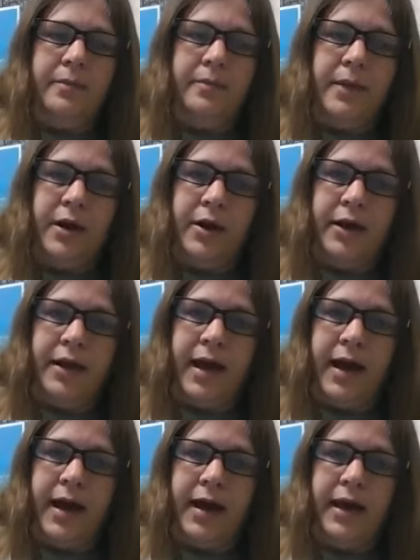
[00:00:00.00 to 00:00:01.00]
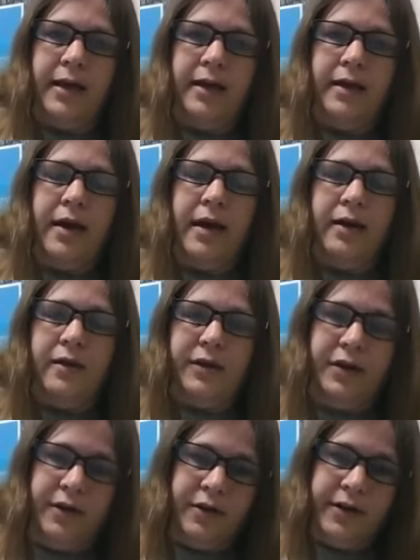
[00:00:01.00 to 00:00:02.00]
Mary and I are
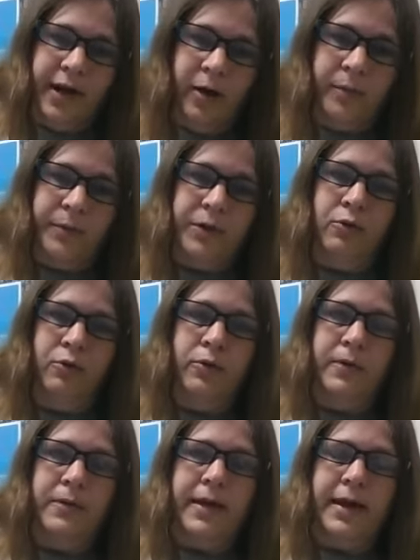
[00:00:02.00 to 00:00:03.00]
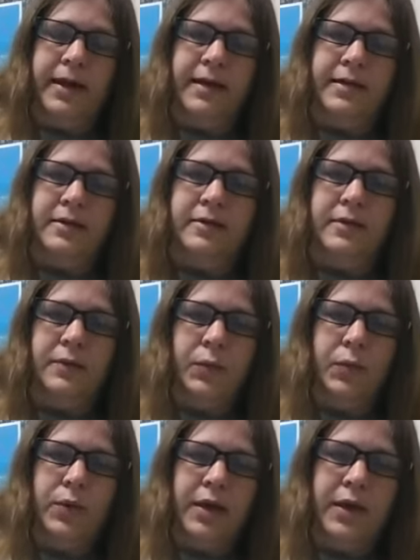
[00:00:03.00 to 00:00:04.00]
here to help you, and
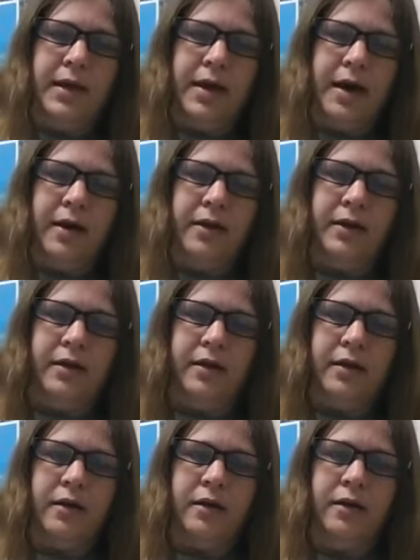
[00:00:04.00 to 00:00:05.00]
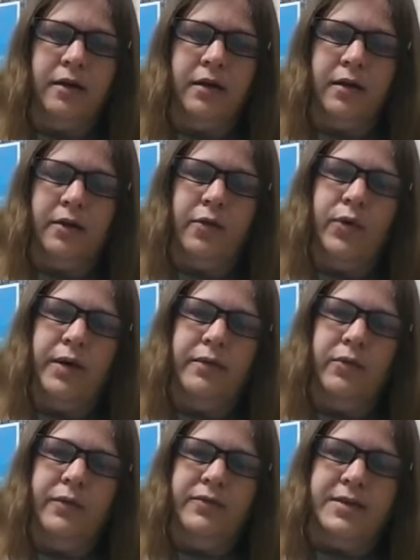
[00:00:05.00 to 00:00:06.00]
we are here.
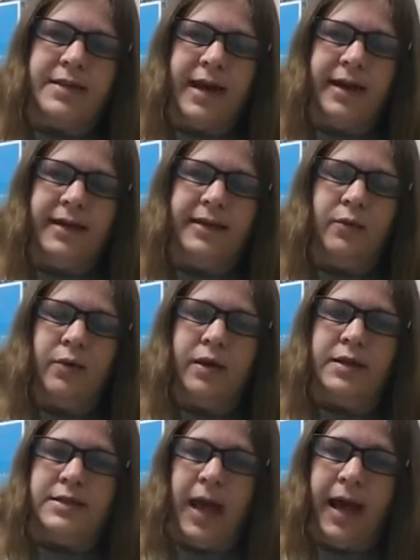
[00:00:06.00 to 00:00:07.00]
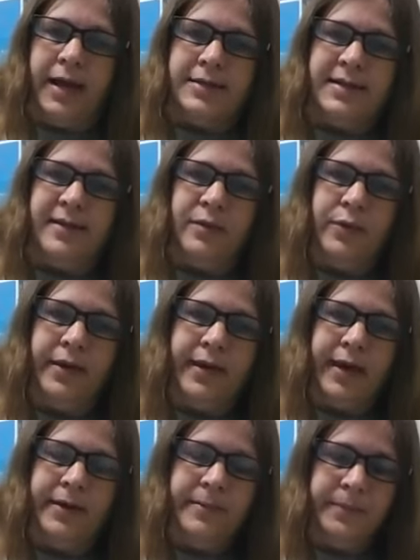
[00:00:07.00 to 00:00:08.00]
We've decided that we're going to tag team the
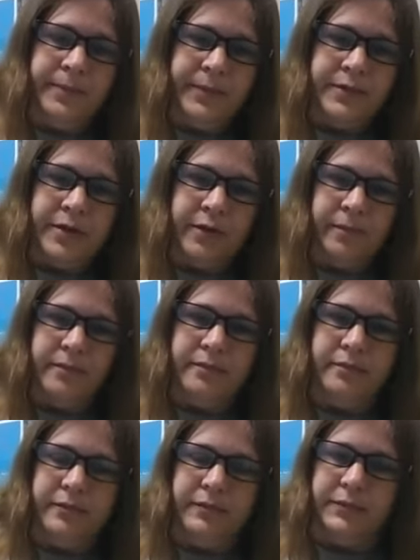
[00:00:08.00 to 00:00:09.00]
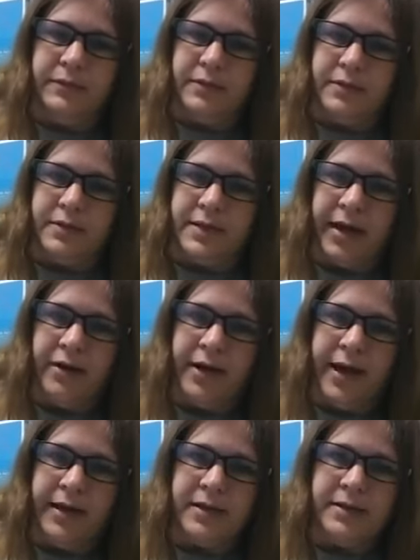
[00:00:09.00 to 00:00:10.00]
weekend. So
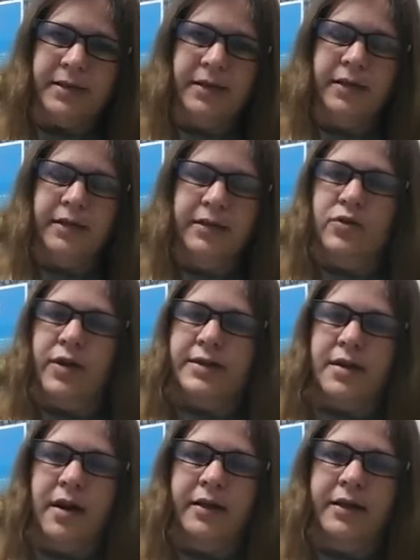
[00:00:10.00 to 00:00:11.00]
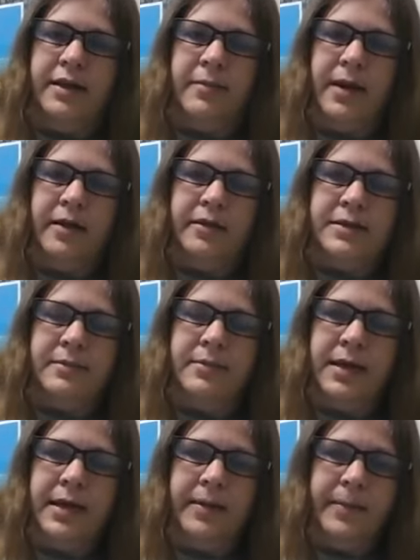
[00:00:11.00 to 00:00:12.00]
Saturdays, direct all email to
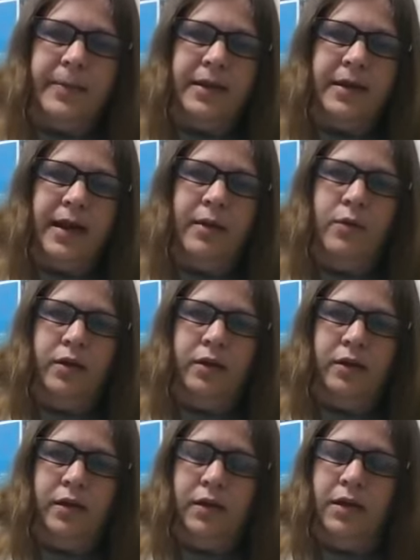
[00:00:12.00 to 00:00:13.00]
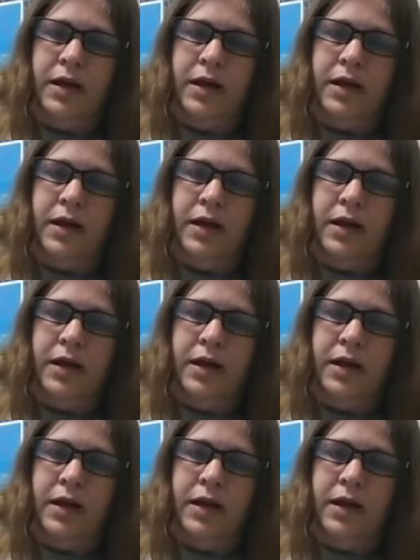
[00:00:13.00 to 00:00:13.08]
me, and I will